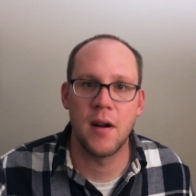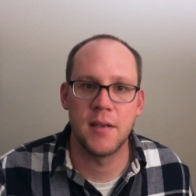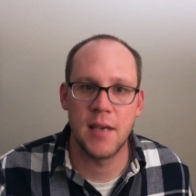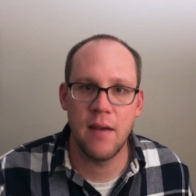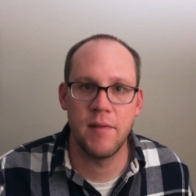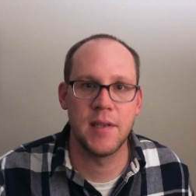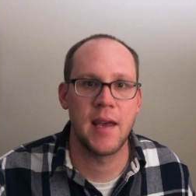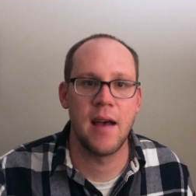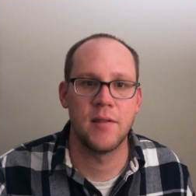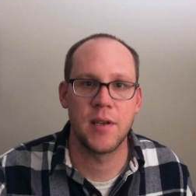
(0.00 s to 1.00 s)
savings
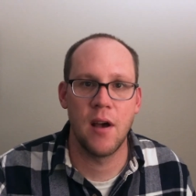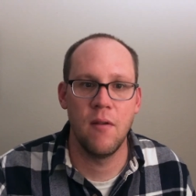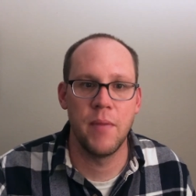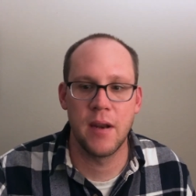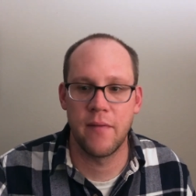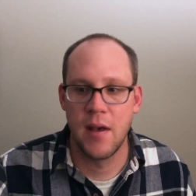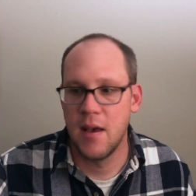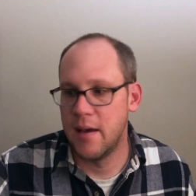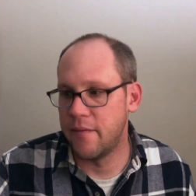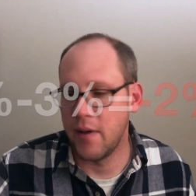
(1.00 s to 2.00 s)
accounts go, but if
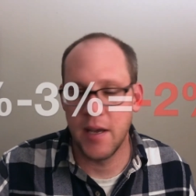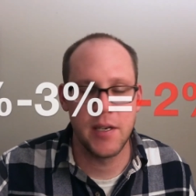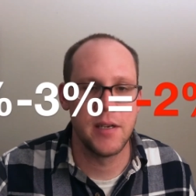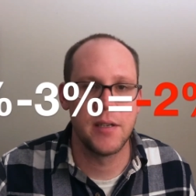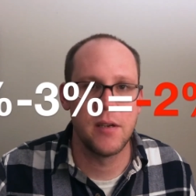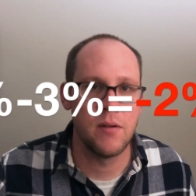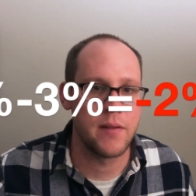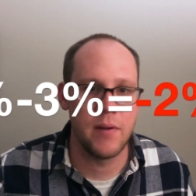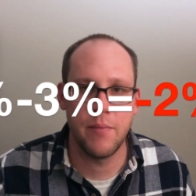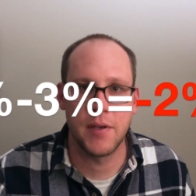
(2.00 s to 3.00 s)
inflation is 2 or
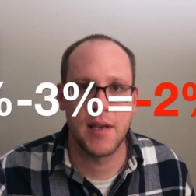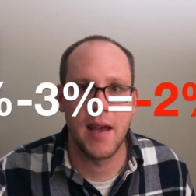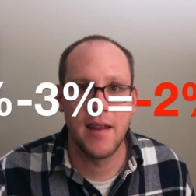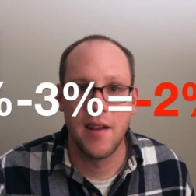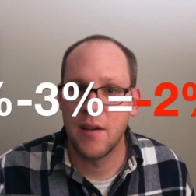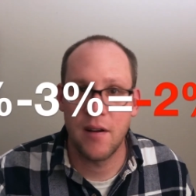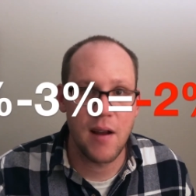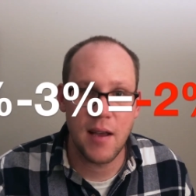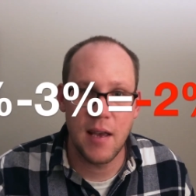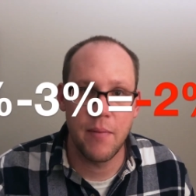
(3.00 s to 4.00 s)
3%, you're
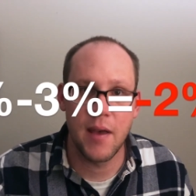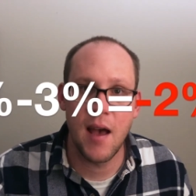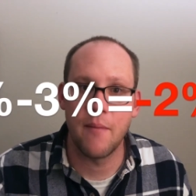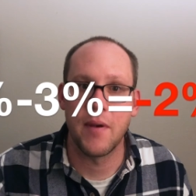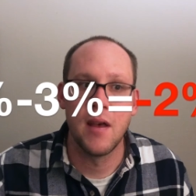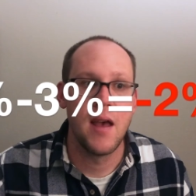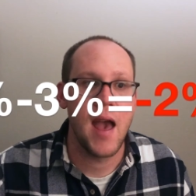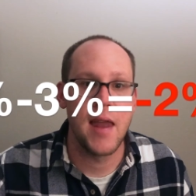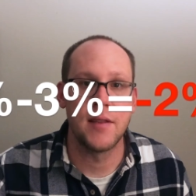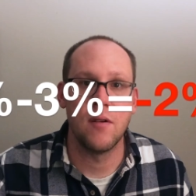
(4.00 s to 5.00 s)
not keeping up.
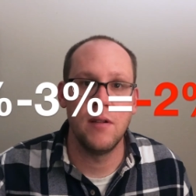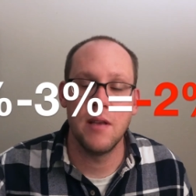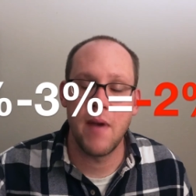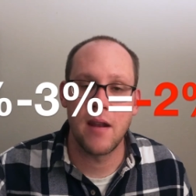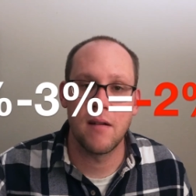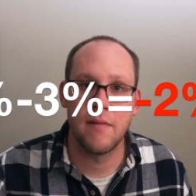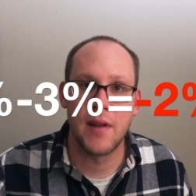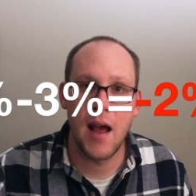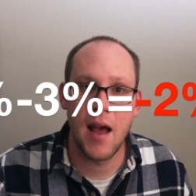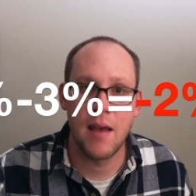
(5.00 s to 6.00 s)
And it's only a matter of
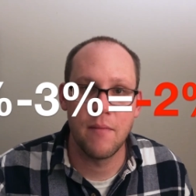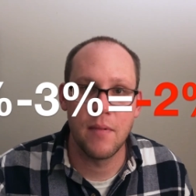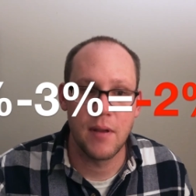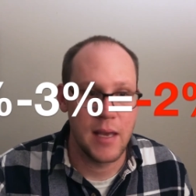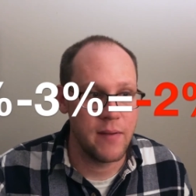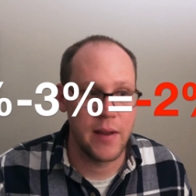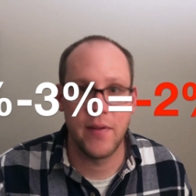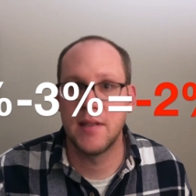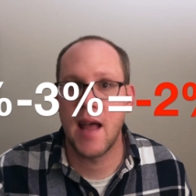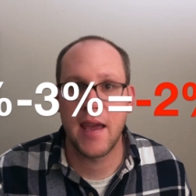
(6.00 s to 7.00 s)
time, even if
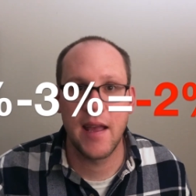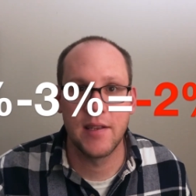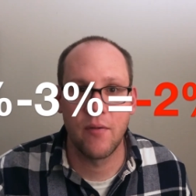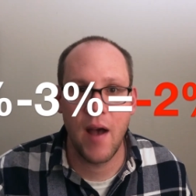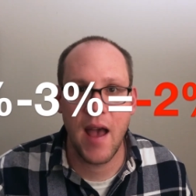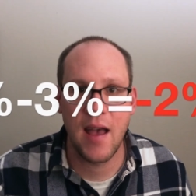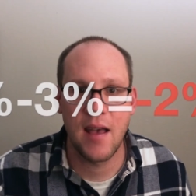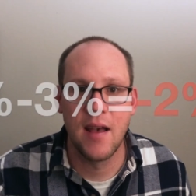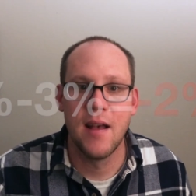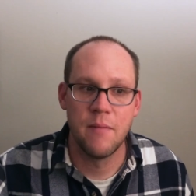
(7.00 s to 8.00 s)
it's decades
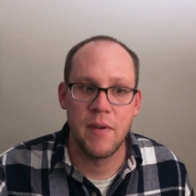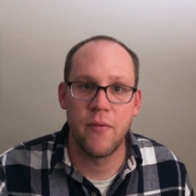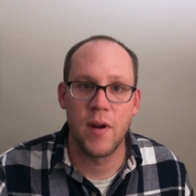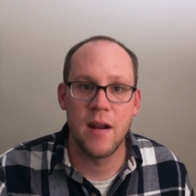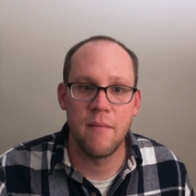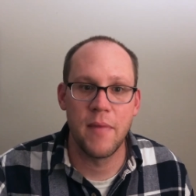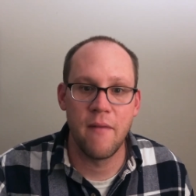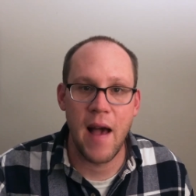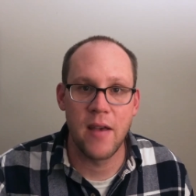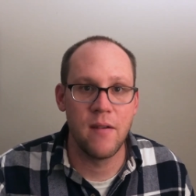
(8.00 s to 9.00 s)
away, before the
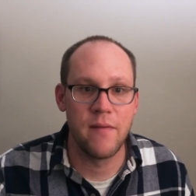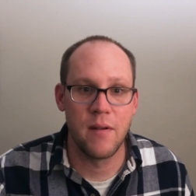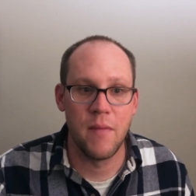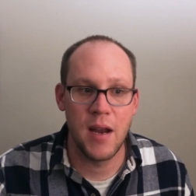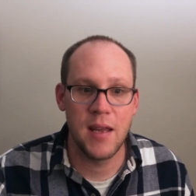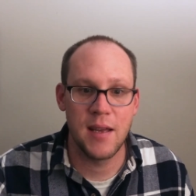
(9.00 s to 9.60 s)
value of your money is